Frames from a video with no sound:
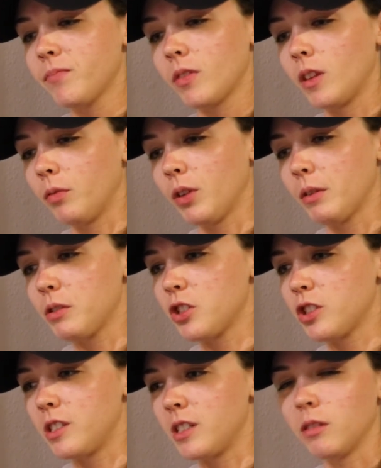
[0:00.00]
the flavors
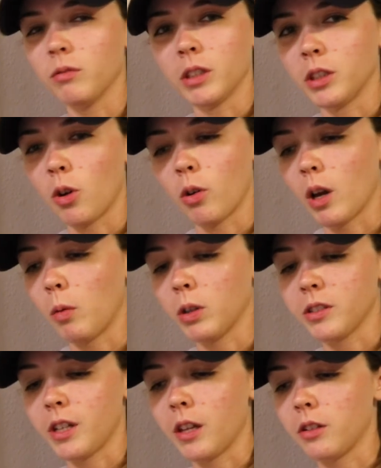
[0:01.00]
just didn't really go that well
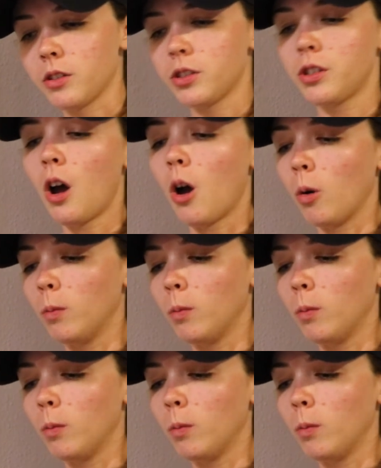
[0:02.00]
together. So